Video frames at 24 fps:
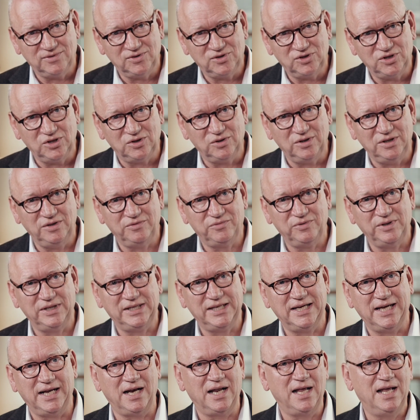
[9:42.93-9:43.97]
So if we
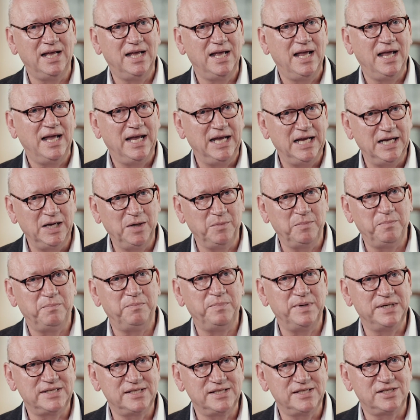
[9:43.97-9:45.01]
can help
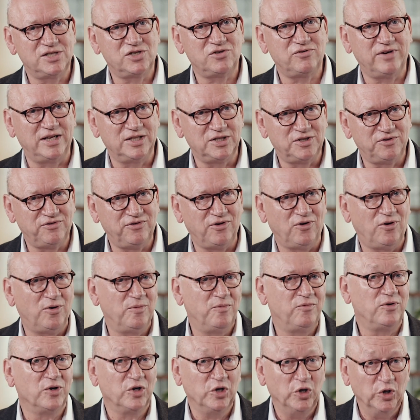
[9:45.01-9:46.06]
business
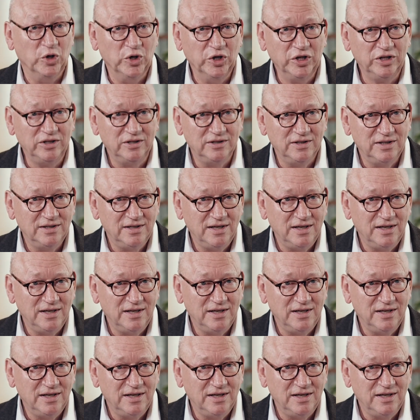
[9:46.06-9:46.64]
transform for good,